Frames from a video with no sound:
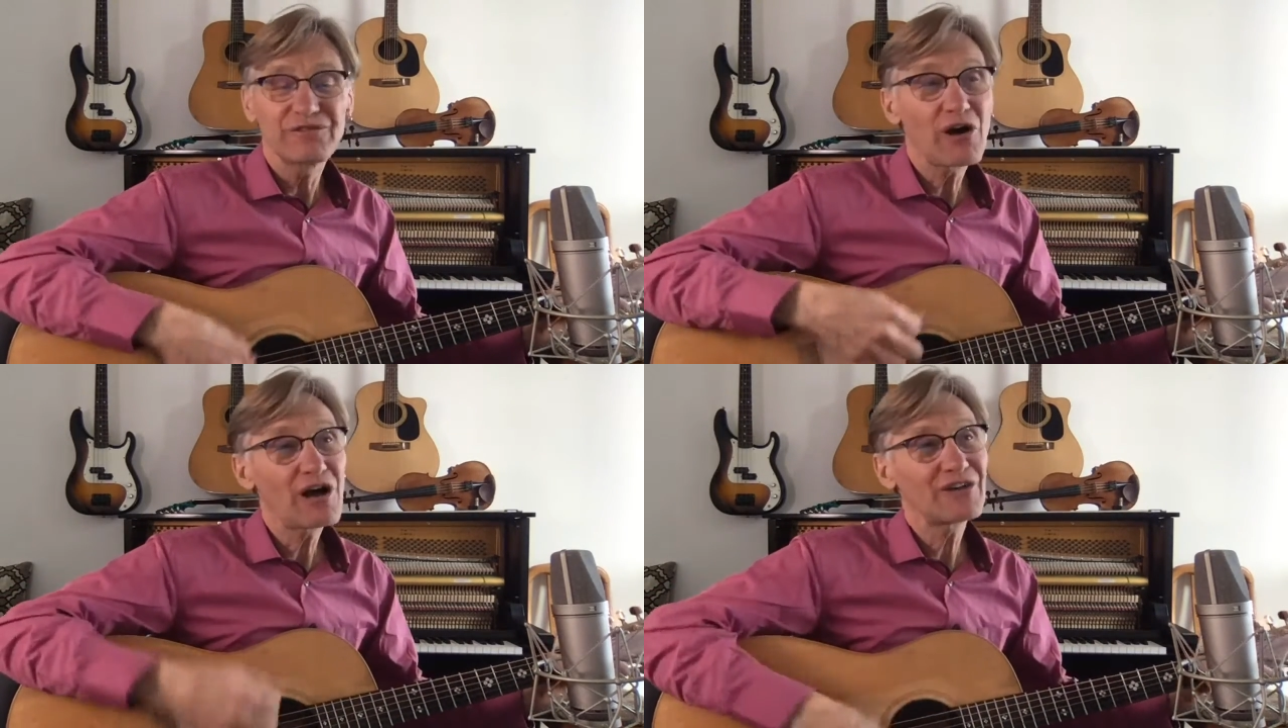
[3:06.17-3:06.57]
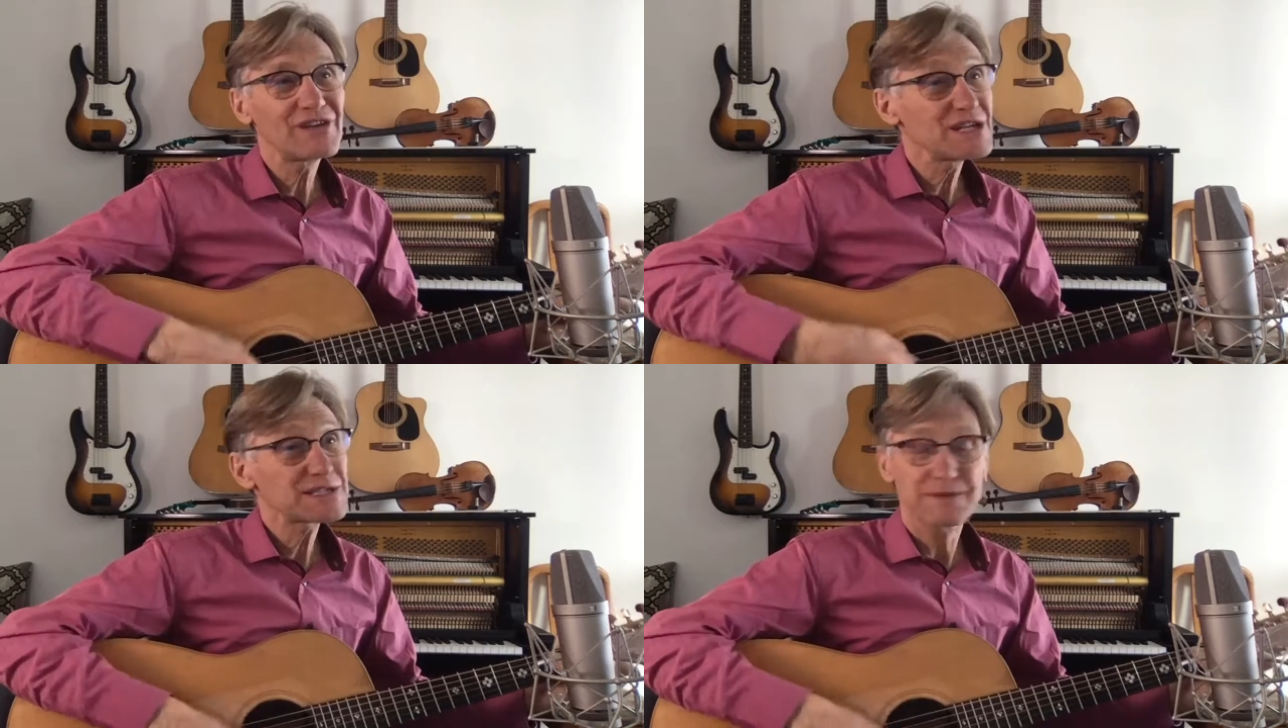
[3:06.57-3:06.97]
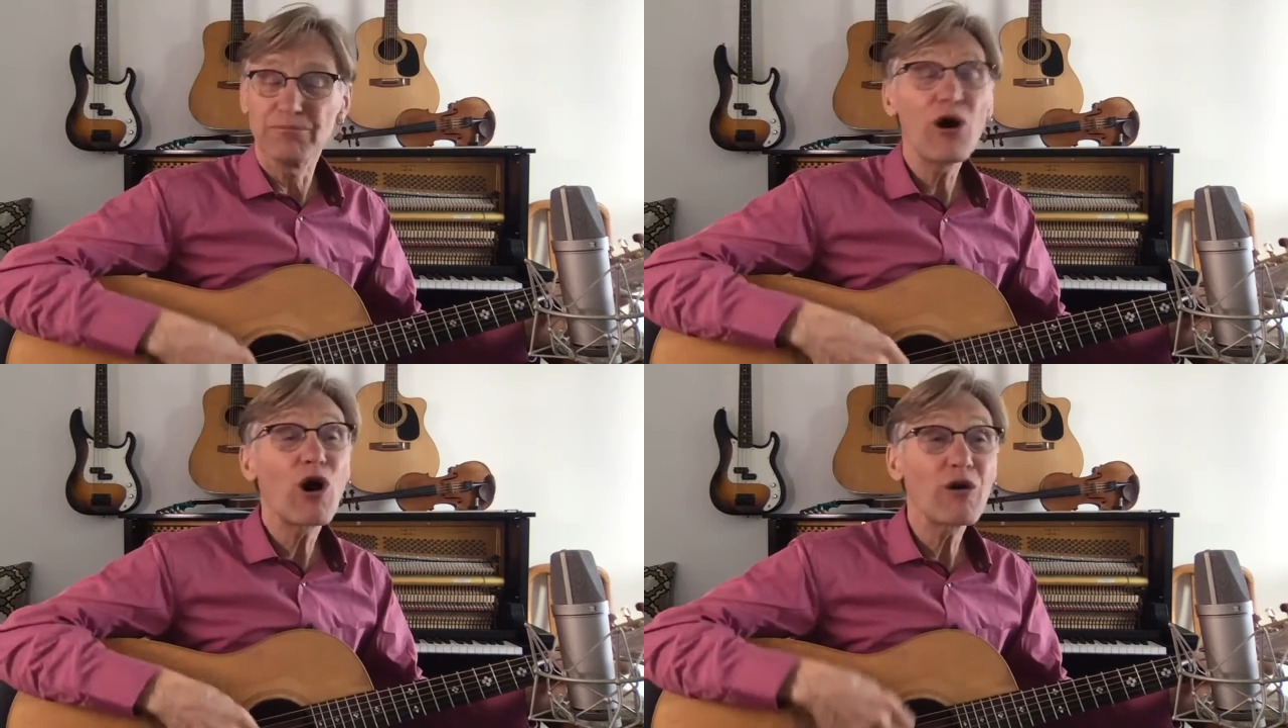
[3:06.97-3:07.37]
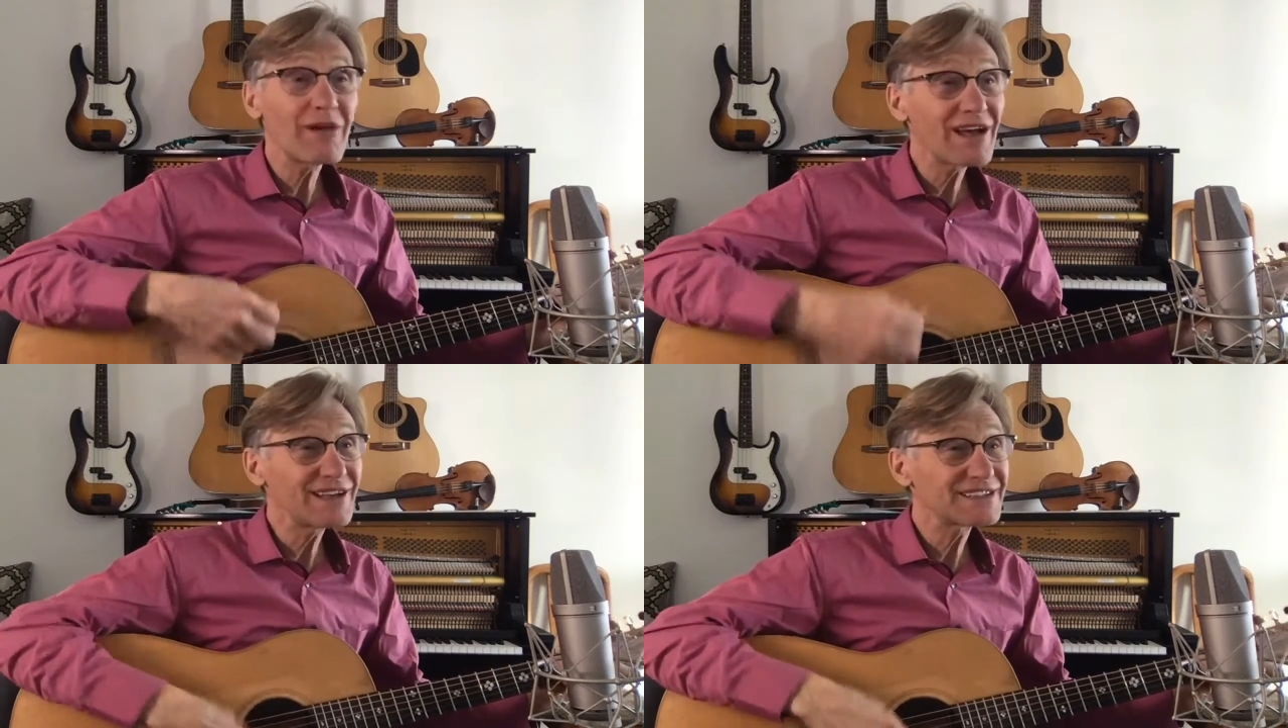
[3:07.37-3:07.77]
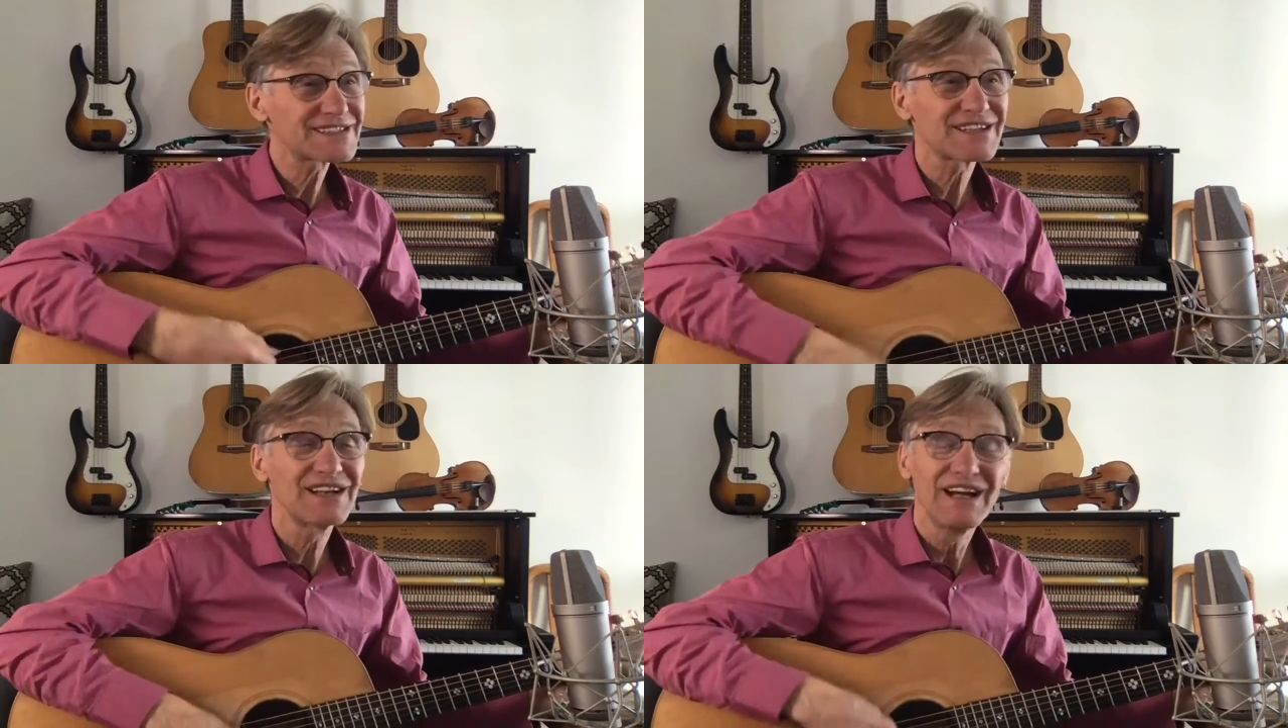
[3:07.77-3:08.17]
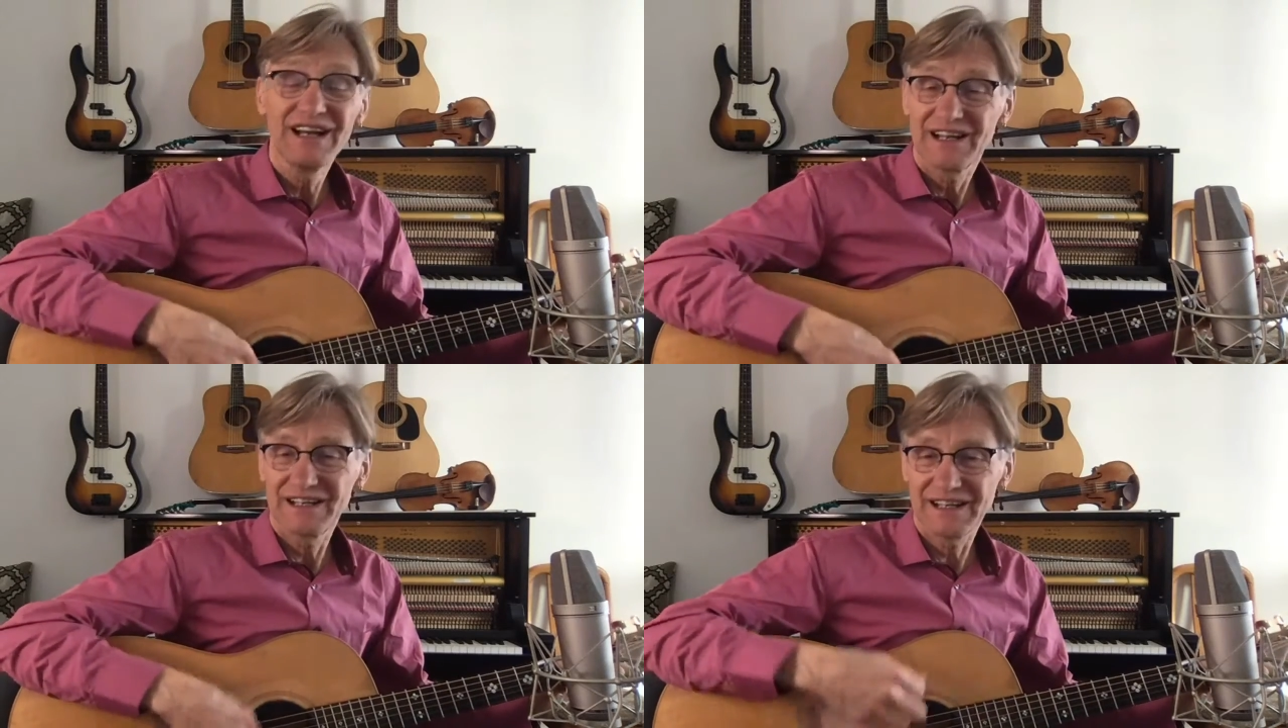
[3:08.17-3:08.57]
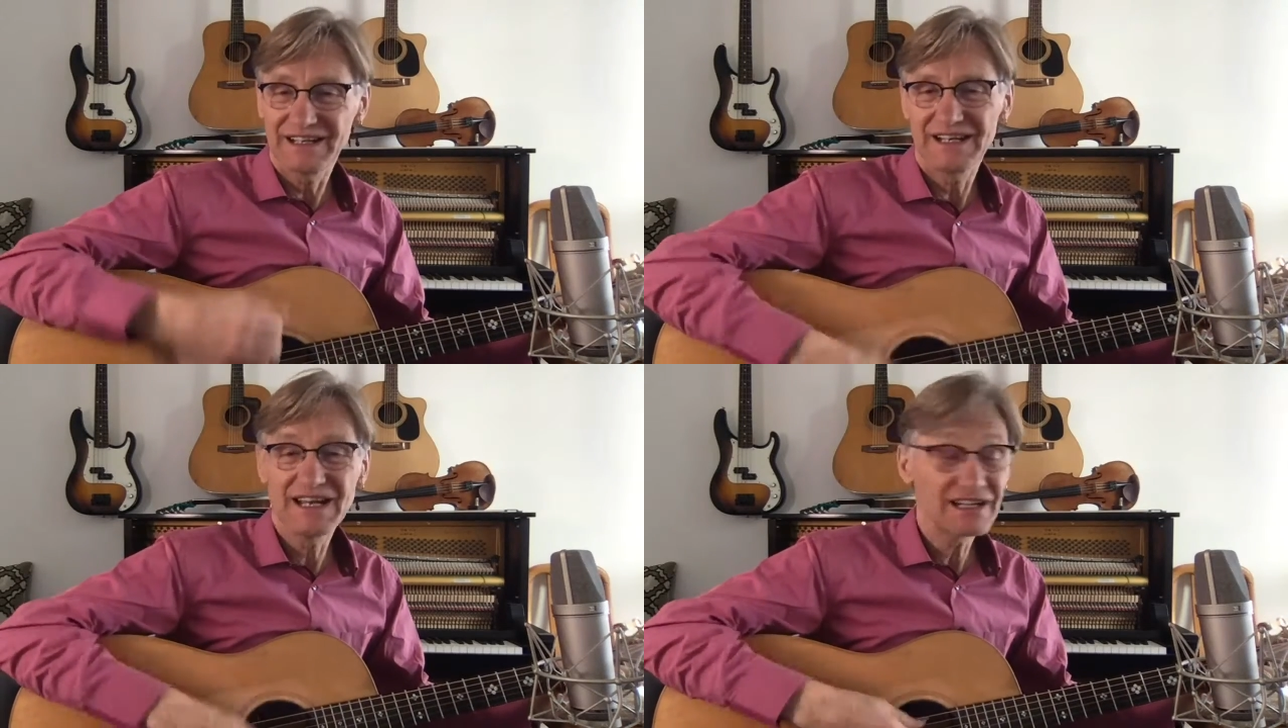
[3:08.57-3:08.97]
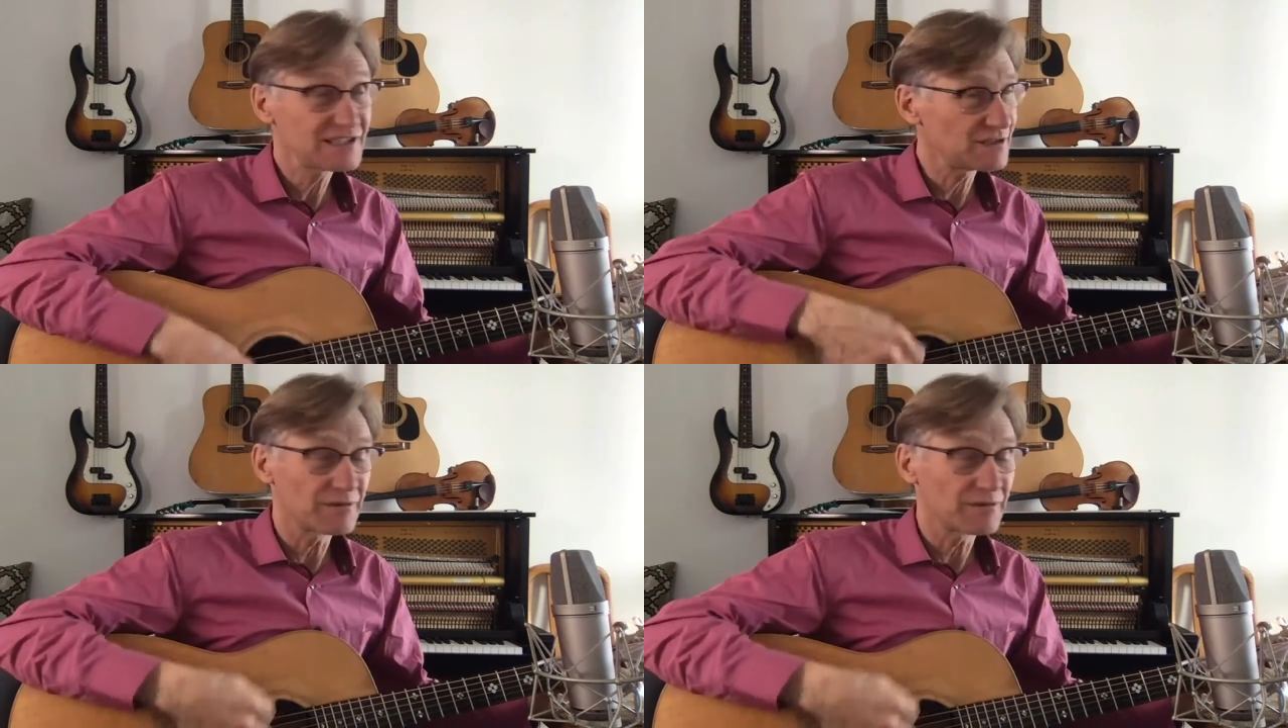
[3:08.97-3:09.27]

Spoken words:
for this moment, and